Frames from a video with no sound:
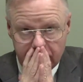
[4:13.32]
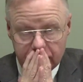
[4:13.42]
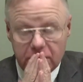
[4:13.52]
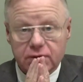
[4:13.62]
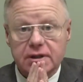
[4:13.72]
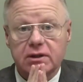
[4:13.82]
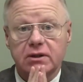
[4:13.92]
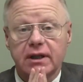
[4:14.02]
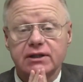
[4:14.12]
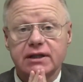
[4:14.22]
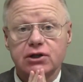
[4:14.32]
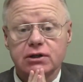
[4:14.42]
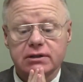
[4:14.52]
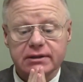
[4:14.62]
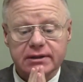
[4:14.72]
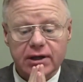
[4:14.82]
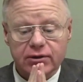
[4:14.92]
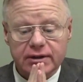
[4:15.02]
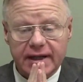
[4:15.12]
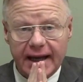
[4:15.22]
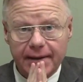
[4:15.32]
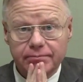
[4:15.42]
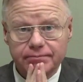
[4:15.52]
You see the licentiousness here today?